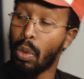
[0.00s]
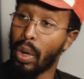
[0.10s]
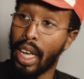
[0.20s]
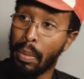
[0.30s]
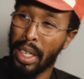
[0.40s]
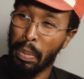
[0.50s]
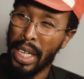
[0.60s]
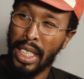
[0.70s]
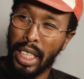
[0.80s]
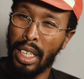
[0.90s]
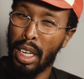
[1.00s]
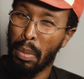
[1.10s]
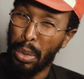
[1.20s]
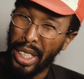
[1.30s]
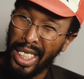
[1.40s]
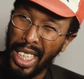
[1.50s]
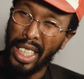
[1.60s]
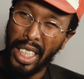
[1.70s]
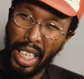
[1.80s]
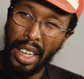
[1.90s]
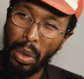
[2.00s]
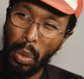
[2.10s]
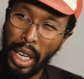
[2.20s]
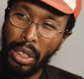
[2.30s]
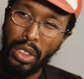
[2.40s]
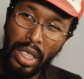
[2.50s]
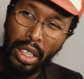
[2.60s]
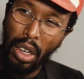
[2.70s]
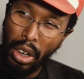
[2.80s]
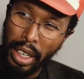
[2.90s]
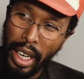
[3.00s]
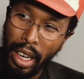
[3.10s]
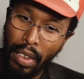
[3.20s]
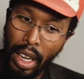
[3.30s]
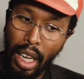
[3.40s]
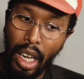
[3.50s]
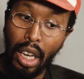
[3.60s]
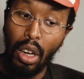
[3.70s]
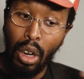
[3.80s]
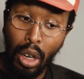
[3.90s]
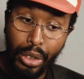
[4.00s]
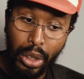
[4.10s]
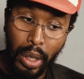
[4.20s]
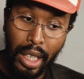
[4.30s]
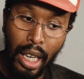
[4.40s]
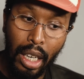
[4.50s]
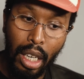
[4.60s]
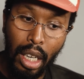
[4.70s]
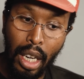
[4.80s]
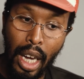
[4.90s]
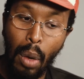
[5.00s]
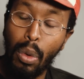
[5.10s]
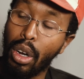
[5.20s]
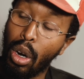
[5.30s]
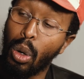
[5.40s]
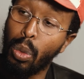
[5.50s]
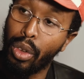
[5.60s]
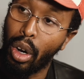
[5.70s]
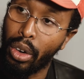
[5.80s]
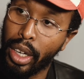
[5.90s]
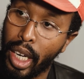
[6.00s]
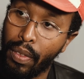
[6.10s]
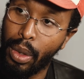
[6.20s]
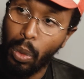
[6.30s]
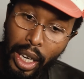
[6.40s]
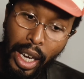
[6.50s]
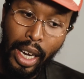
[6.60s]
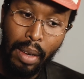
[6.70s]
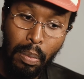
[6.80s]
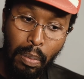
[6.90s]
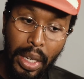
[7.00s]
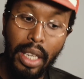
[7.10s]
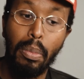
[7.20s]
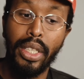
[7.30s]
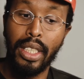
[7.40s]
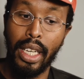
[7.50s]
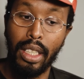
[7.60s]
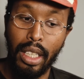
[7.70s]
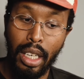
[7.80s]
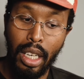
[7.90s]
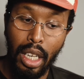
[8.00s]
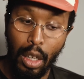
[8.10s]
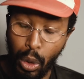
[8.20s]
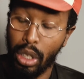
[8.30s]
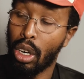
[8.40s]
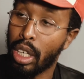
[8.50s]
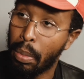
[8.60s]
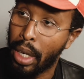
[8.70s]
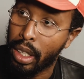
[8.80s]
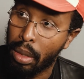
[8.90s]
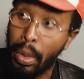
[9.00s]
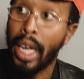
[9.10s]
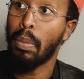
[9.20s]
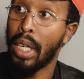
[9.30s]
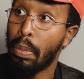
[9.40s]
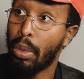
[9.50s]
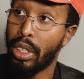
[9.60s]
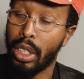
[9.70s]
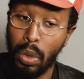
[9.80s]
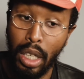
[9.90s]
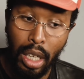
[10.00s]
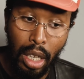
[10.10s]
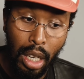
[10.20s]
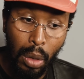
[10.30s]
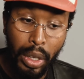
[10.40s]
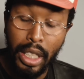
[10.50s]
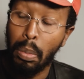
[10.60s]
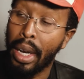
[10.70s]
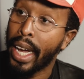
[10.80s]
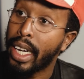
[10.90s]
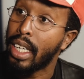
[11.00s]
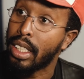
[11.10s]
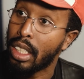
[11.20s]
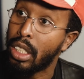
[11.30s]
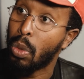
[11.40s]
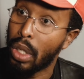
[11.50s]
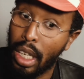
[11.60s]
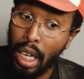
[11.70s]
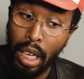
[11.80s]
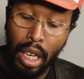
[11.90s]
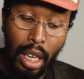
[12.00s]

the way. I mean, basically present another way to see the archive. And also, again, I want to own the archive the way I've been presented. If we talk about black people in Sweden, what is blackness in Sweden?